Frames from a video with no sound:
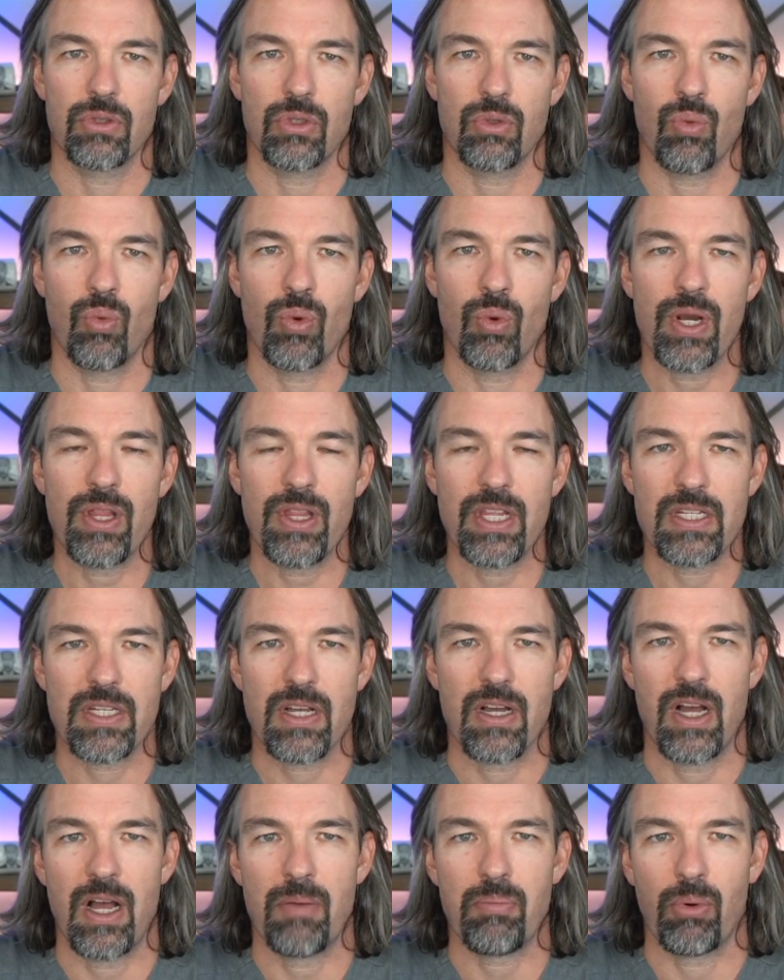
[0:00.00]
one of these
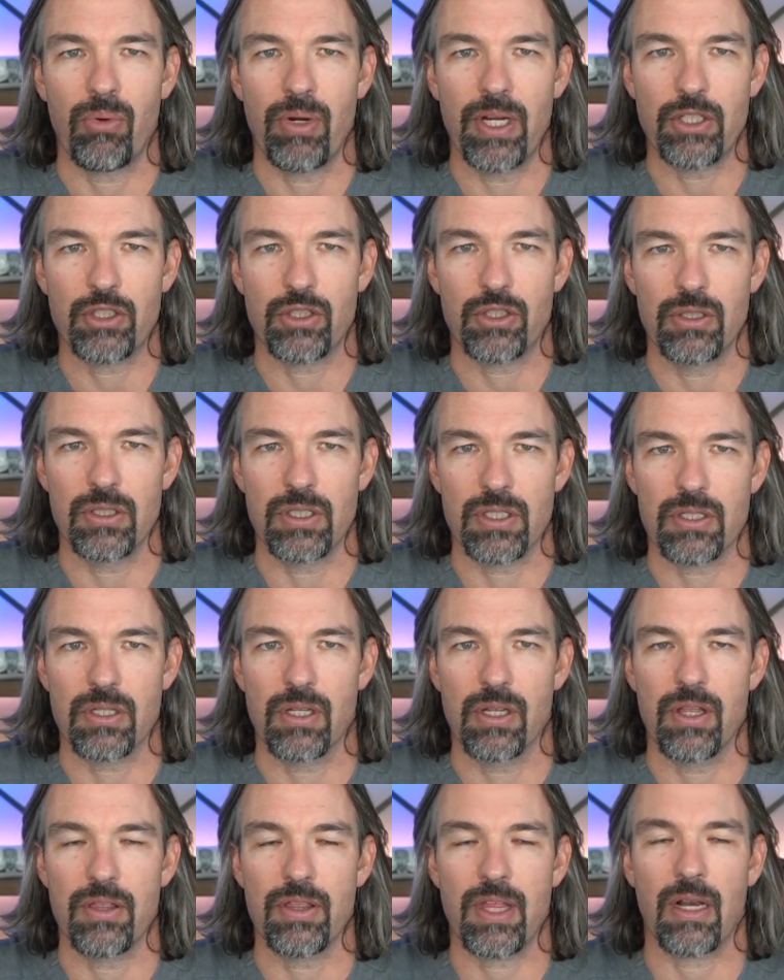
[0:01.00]

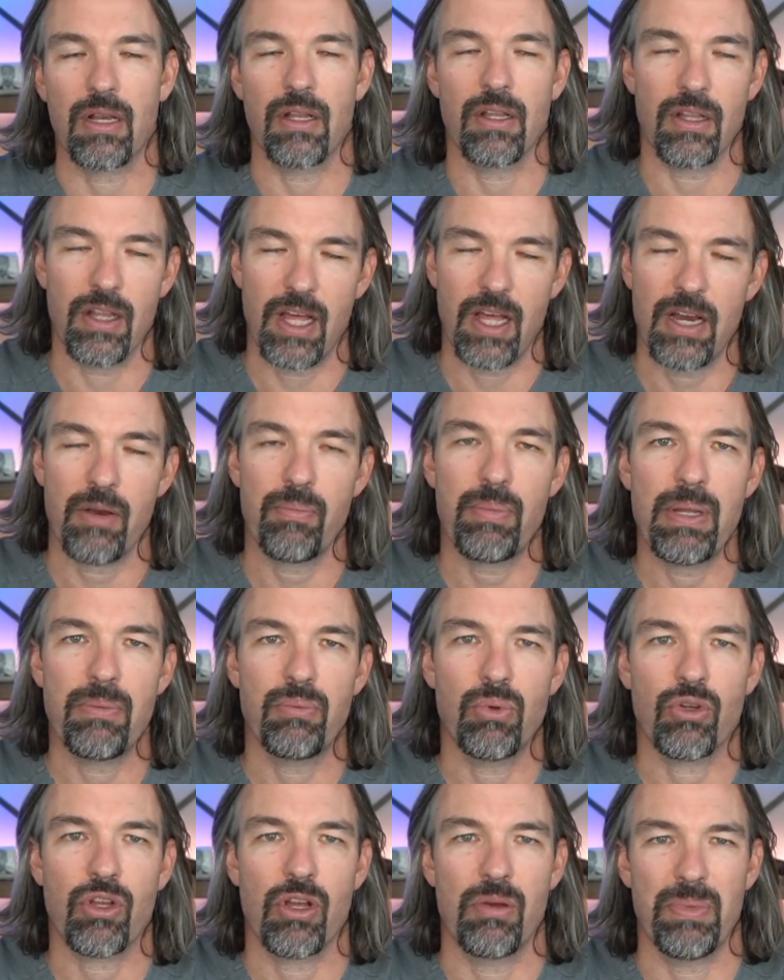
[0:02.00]
operations that a lot of
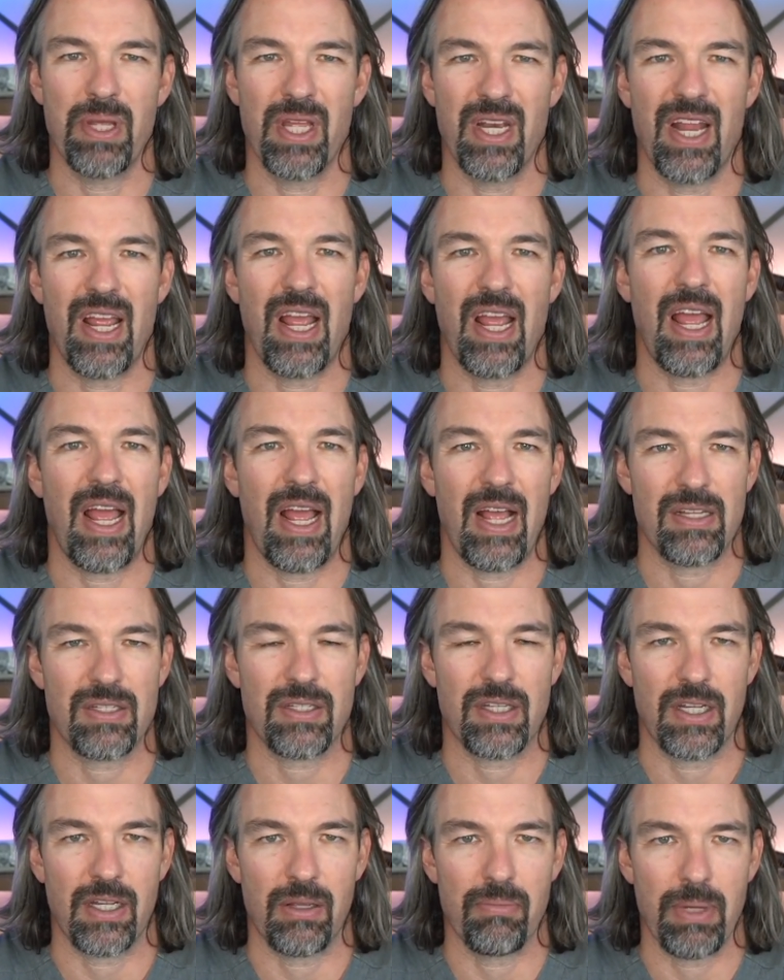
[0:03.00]
people come in
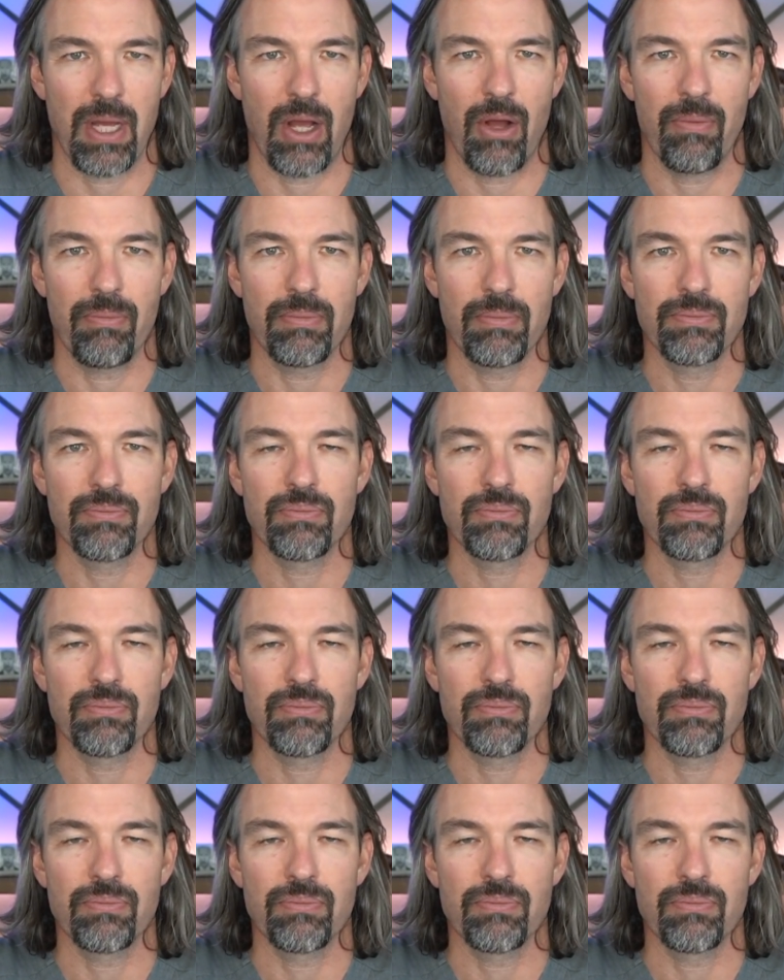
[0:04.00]
asking about.